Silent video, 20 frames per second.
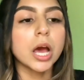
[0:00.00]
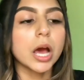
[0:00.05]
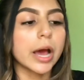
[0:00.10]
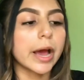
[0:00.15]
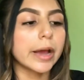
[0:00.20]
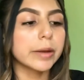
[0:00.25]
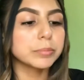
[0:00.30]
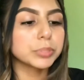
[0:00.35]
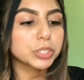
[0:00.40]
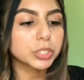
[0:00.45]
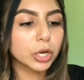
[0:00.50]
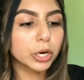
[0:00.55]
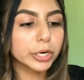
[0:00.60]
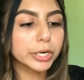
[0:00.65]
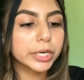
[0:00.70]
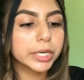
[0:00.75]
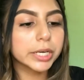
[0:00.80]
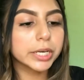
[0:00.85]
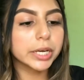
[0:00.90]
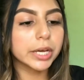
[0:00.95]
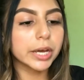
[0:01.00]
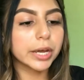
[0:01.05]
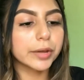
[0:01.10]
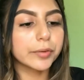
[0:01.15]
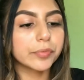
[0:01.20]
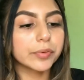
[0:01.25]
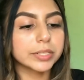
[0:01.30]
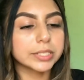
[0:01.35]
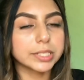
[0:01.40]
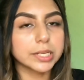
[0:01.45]
I'm sorry
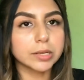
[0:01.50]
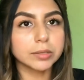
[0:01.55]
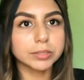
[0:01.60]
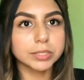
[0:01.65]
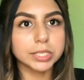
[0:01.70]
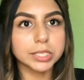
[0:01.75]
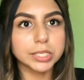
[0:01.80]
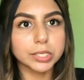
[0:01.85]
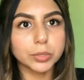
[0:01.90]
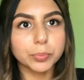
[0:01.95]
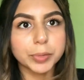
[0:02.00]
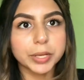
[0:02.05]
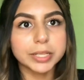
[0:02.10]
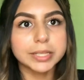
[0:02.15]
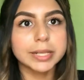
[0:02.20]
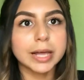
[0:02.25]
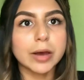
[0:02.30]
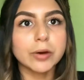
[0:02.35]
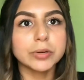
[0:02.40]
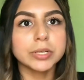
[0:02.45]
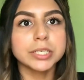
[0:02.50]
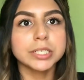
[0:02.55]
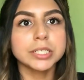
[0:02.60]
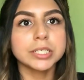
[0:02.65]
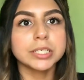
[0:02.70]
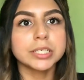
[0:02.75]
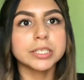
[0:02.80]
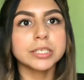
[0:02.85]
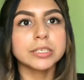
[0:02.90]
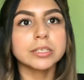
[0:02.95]
if it sounds a little bit loud in
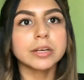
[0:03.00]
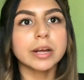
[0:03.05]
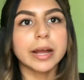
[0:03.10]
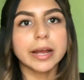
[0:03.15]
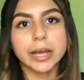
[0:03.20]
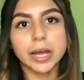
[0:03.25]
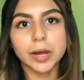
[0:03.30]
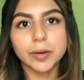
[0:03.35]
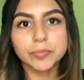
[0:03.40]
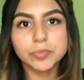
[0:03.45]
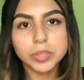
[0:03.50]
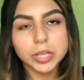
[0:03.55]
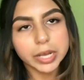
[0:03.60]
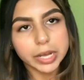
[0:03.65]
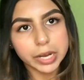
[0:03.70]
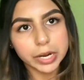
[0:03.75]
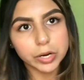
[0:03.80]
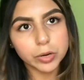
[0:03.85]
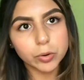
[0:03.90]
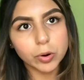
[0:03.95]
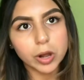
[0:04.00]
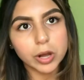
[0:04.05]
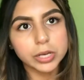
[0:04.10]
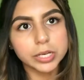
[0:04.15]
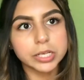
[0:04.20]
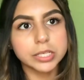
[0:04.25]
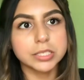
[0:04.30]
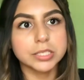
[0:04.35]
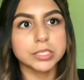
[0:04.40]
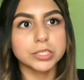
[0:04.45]
here. I have the air on
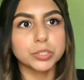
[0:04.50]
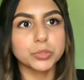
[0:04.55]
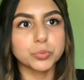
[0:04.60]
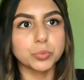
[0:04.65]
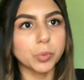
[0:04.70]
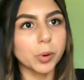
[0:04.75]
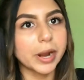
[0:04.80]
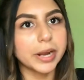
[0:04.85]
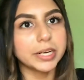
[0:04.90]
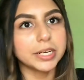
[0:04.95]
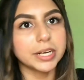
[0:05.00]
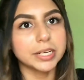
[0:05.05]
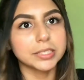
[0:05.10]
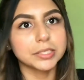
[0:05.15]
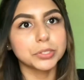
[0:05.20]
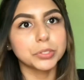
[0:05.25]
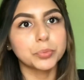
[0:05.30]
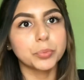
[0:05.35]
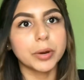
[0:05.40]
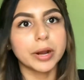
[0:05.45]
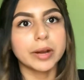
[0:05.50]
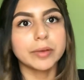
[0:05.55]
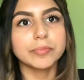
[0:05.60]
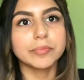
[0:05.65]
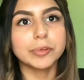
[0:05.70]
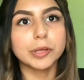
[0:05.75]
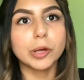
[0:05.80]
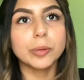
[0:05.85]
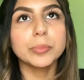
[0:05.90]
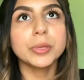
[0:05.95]
and it's right next to where I'm
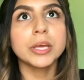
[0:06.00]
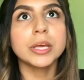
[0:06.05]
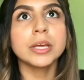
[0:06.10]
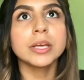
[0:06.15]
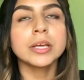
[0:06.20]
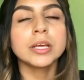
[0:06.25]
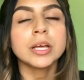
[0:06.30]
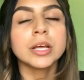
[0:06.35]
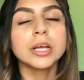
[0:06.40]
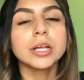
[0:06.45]
filming.